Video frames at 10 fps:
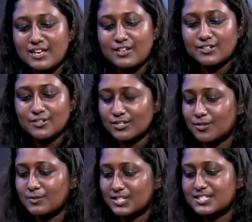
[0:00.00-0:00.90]
you know, you don't
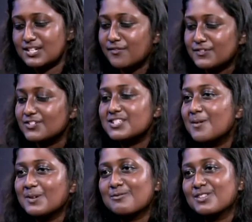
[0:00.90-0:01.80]
want to stuff your
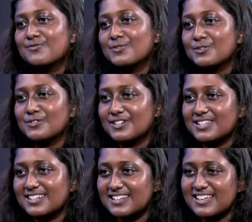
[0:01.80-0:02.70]
stomach with food
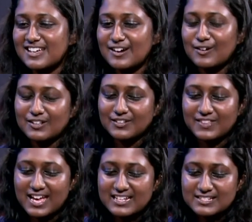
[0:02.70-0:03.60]
and all of
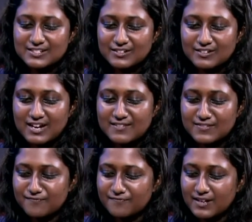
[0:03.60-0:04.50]
that. So I
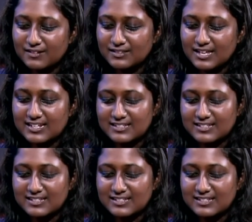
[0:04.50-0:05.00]
felt like